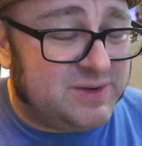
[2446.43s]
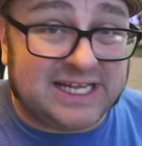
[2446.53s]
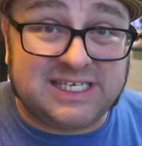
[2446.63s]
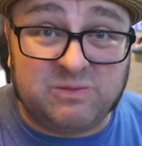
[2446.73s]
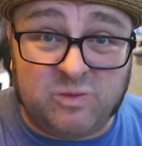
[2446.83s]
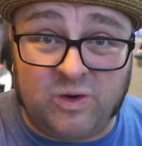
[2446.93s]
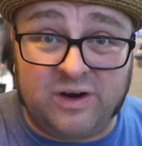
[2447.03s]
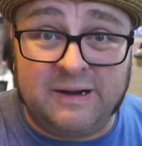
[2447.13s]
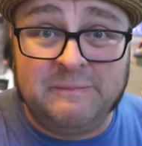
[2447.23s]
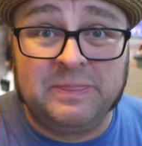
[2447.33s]
So we got some
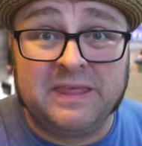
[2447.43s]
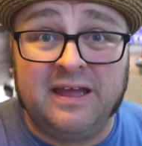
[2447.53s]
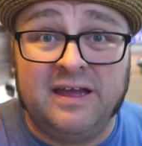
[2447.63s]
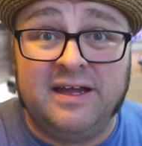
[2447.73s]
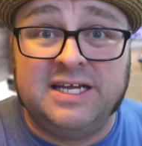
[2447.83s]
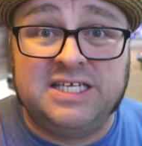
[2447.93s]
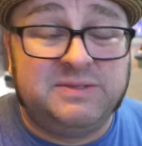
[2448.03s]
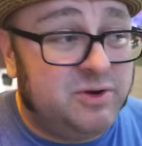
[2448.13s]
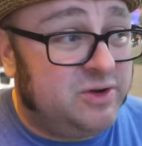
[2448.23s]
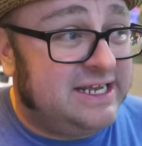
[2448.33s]
more
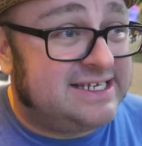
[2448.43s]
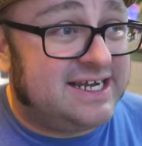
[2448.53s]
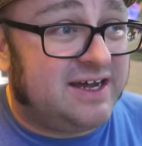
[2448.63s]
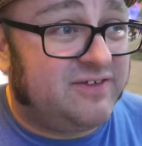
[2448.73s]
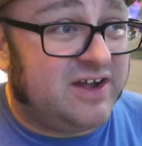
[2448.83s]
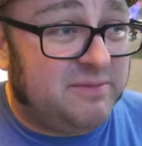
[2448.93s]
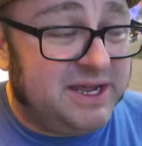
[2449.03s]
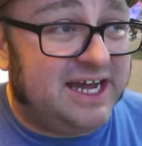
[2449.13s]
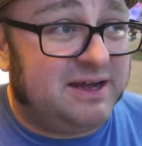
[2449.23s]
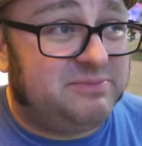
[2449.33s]
spooky stuff
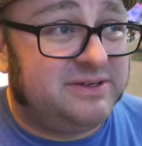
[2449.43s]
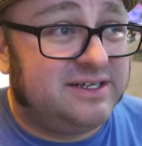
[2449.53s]
coming up